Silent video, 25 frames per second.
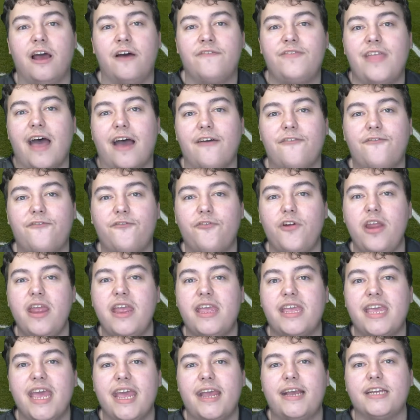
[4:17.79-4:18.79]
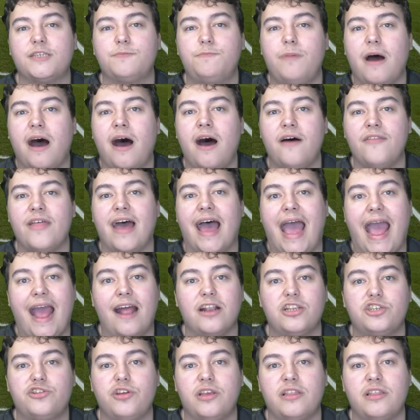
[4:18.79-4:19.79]
of that free kick as part of the
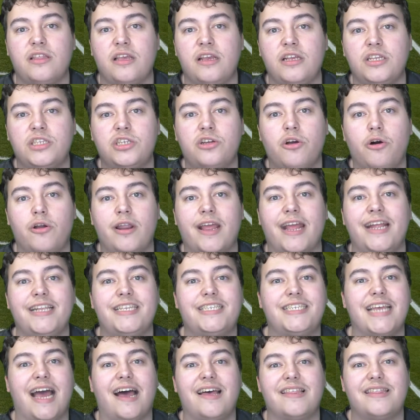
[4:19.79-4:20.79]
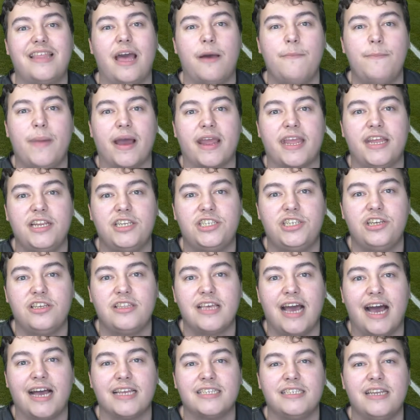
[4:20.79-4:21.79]
hat-trick that he scored against Southend back in
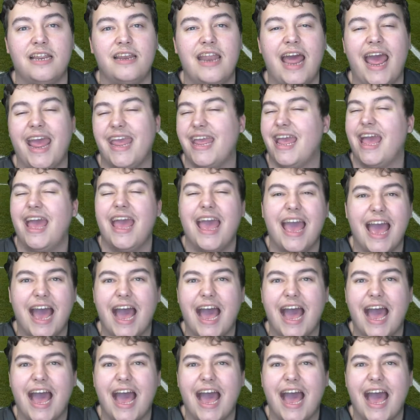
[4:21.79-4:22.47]
2008.